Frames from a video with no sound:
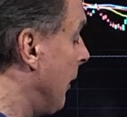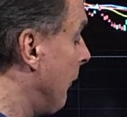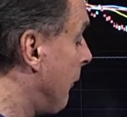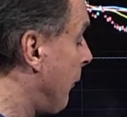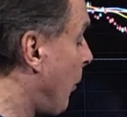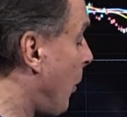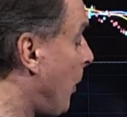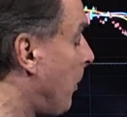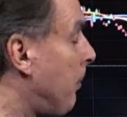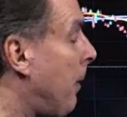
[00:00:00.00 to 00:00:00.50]

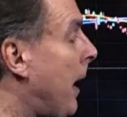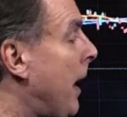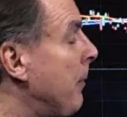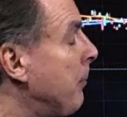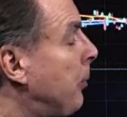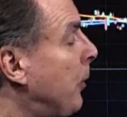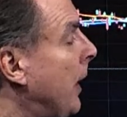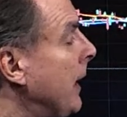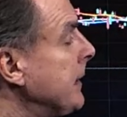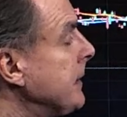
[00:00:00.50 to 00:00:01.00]
for
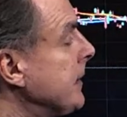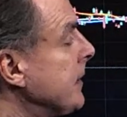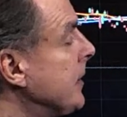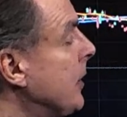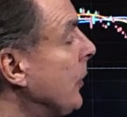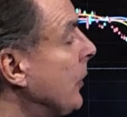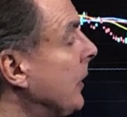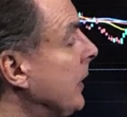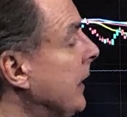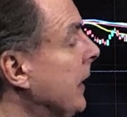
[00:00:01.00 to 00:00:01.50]
bond prices
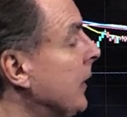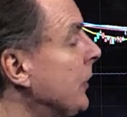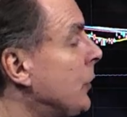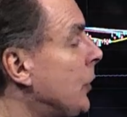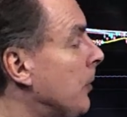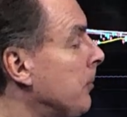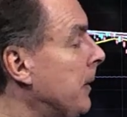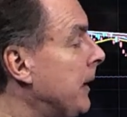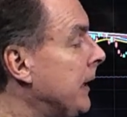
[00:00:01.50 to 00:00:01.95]
here in the near term.